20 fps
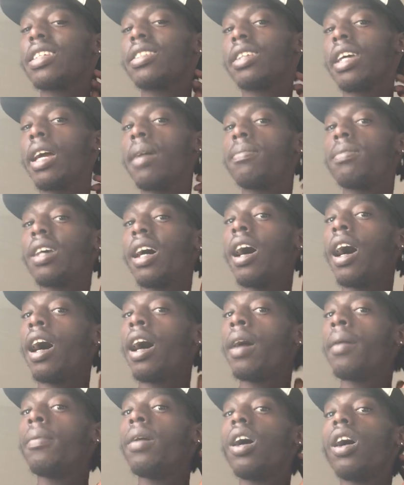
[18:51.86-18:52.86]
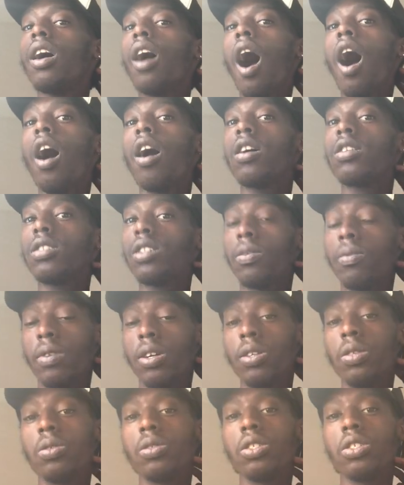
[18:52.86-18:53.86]
the same time, I also
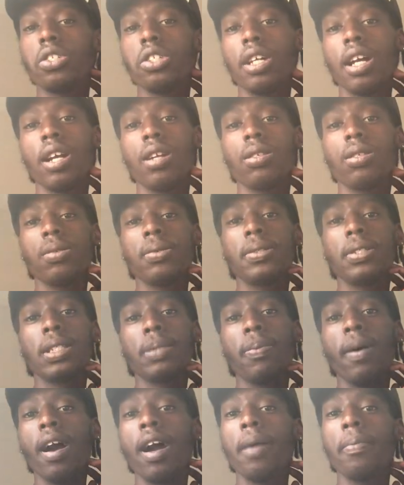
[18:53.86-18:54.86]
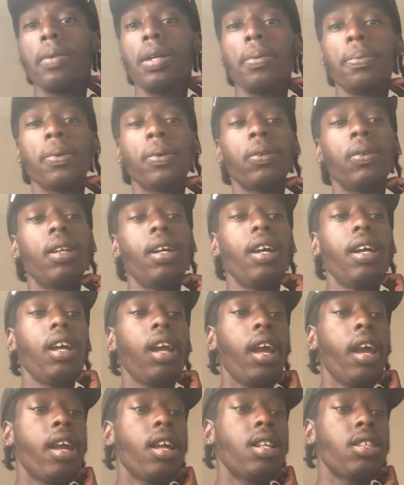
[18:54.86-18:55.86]
want to use this channel to inspire people,
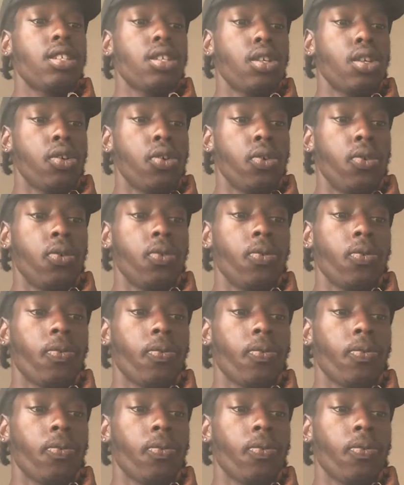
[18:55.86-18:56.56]
and to